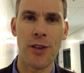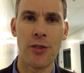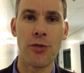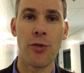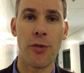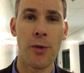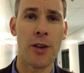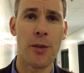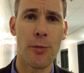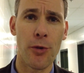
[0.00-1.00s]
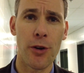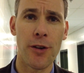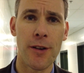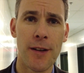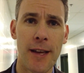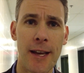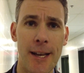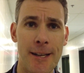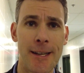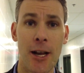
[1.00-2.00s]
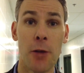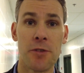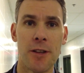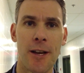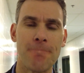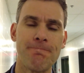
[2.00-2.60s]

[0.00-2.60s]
two or three on the board, it helps a lot.